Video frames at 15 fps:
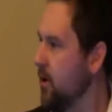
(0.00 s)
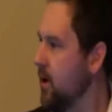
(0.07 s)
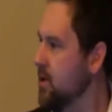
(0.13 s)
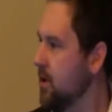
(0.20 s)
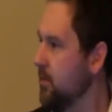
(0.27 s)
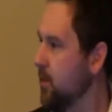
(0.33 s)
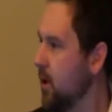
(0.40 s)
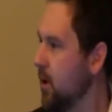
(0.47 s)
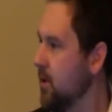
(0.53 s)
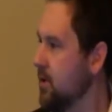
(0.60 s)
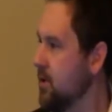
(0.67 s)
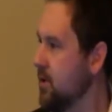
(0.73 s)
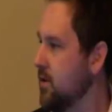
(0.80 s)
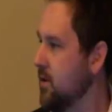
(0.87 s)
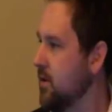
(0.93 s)
Project
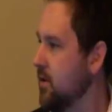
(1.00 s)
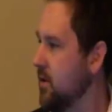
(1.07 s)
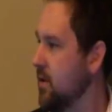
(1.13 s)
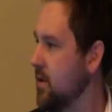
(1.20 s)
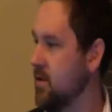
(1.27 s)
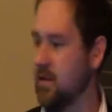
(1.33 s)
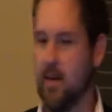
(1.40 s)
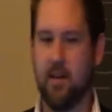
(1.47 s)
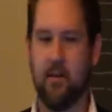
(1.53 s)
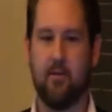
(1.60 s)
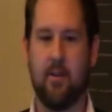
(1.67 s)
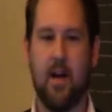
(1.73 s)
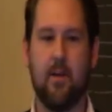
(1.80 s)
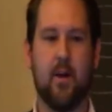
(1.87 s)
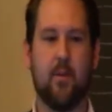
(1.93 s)
blogs is another
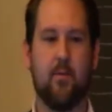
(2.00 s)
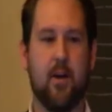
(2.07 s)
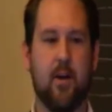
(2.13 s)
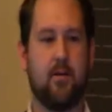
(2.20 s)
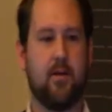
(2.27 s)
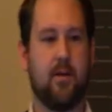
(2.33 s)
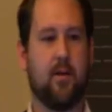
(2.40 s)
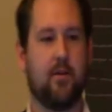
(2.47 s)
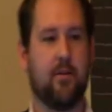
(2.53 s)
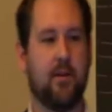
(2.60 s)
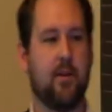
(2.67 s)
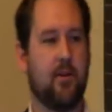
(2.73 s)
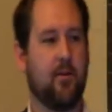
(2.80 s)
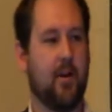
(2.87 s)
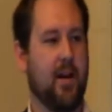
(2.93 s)
great one where you
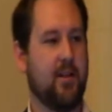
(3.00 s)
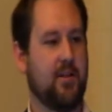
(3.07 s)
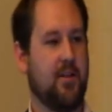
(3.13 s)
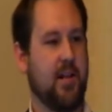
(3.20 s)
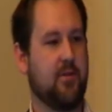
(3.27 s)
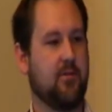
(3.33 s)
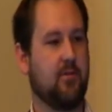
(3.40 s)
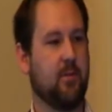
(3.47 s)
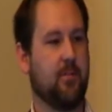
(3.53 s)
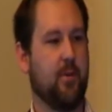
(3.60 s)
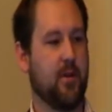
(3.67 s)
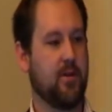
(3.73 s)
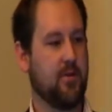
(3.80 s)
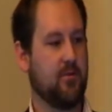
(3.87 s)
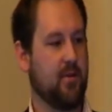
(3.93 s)
can create a central
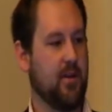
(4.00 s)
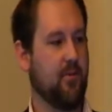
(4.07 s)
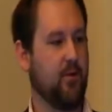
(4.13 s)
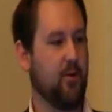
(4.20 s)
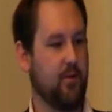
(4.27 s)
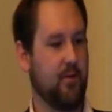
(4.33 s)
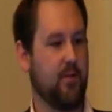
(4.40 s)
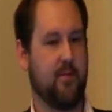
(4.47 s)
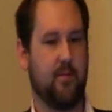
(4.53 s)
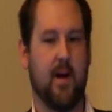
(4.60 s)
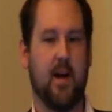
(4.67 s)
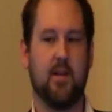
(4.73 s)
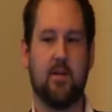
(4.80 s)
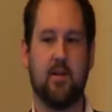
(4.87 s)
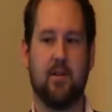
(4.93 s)
repository for your
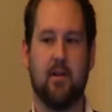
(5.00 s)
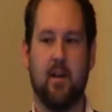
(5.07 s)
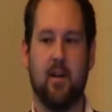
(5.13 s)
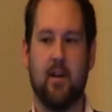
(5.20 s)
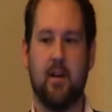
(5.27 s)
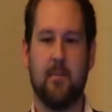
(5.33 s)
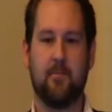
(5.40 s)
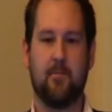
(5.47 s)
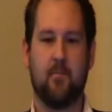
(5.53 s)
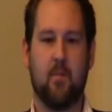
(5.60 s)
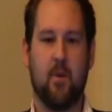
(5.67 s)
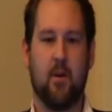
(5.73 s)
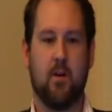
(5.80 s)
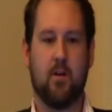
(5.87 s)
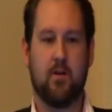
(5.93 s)
information.
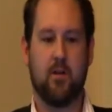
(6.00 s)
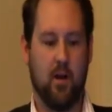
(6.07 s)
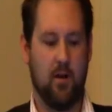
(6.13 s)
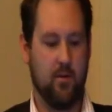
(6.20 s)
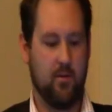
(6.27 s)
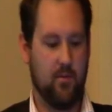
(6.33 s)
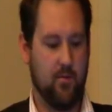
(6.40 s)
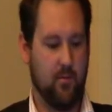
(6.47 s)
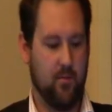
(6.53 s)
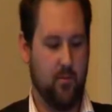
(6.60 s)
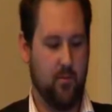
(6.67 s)
So